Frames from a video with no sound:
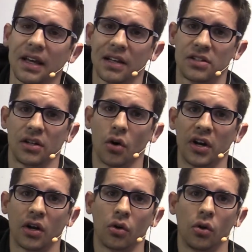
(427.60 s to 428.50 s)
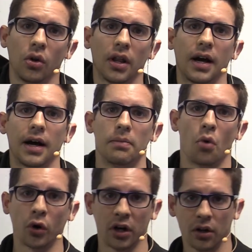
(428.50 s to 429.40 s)
categorical
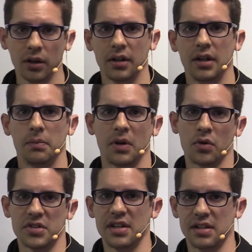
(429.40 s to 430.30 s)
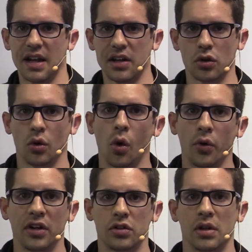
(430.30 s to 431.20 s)
ordinal, because there's a natural
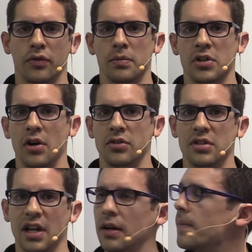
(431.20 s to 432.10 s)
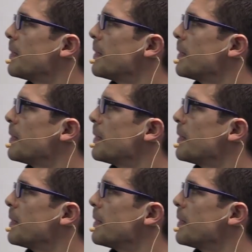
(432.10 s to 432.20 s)
ordering to it from 0 to 10,